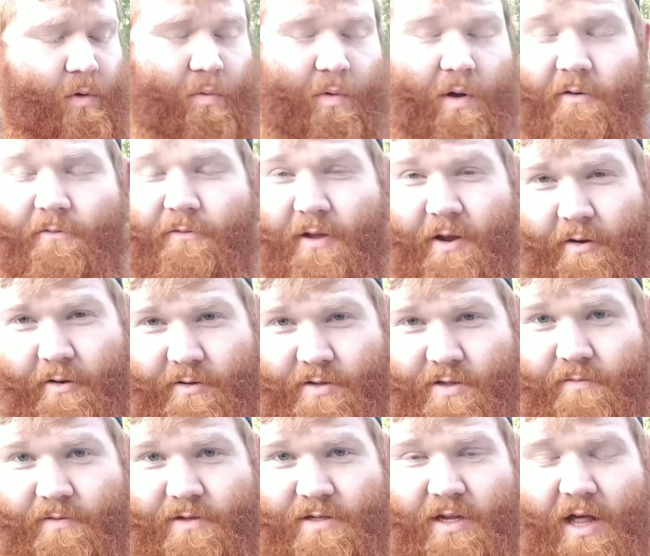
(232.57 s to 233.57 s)
rough years
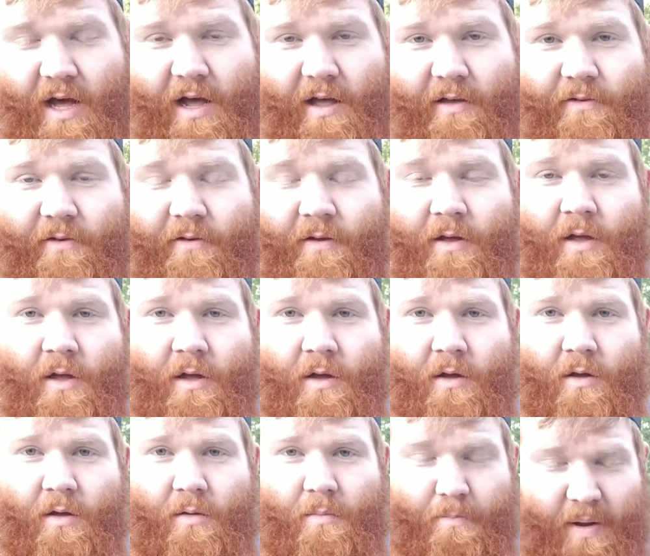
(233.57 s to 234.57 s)
of his life,
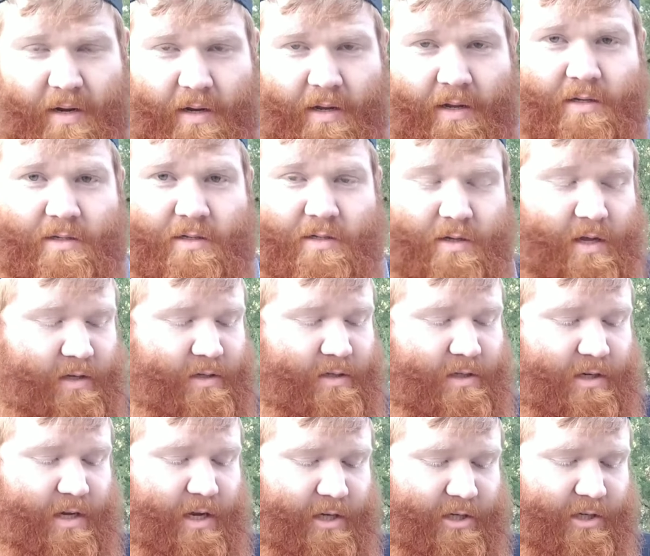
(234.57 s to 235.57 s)
beating his
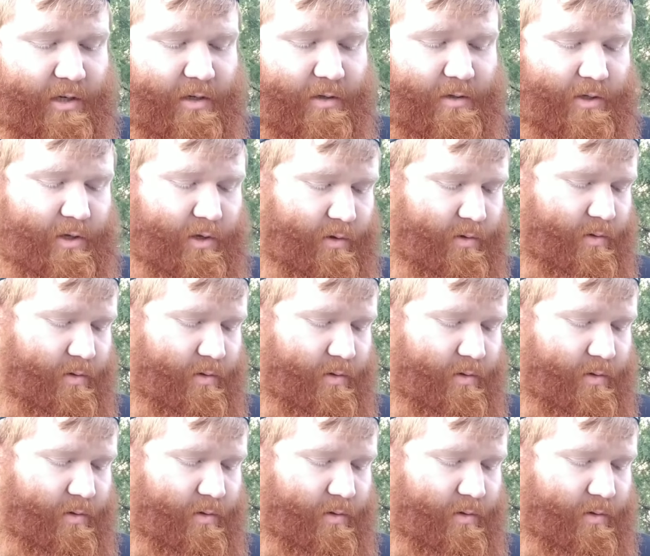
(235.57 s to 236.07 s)
addiction to